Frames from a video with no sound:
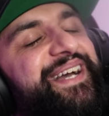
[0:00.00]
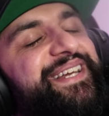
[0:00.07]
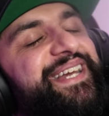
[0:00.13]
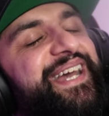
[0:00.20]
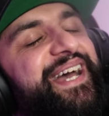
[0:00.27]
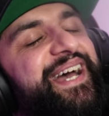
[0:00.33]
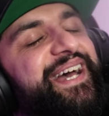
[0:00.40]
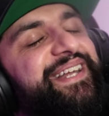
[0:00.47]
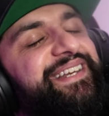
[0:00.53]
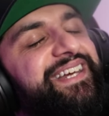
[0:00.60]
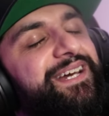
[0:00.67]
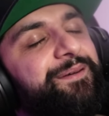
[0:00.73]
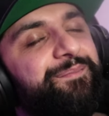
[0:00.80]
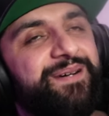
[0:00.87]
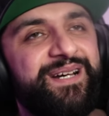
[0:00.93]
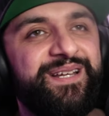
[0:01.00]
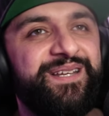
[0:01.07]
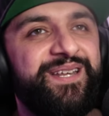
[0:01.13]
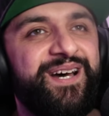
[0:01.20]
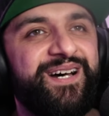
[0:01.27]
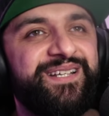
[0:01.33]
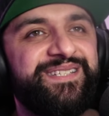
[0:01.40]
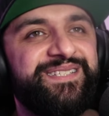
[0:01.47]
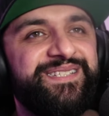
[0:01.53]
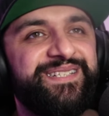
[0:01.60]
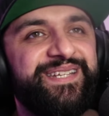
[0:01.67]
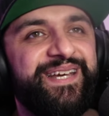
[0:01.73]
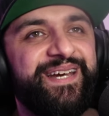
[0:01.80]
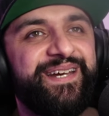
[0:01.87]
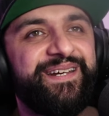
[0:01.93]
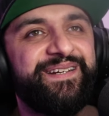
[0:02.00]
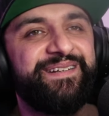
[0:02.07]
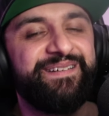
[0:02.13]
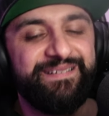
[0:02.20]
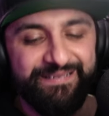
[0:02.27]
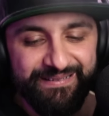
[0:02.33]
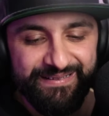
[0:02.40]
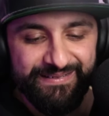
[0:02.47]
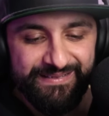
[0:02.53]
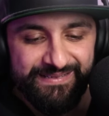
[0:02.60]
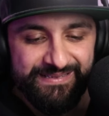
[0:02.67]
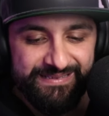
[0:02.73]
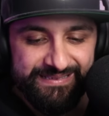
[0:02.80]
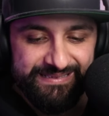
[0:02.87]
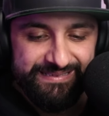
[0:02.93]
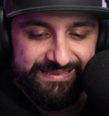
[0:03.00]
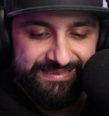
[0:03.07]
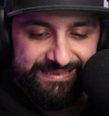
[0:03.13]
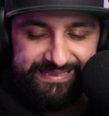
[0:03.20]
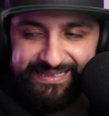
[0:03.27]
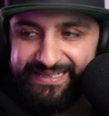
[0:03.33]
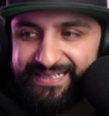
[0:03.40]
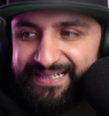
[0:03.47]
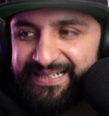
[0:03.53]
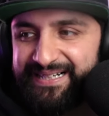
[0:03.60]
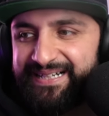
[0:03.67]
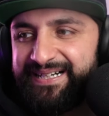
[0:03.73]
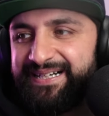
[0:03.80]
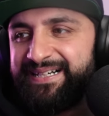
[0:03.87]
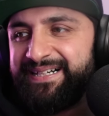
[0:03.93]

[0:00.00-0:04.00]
again, but not today. Oh.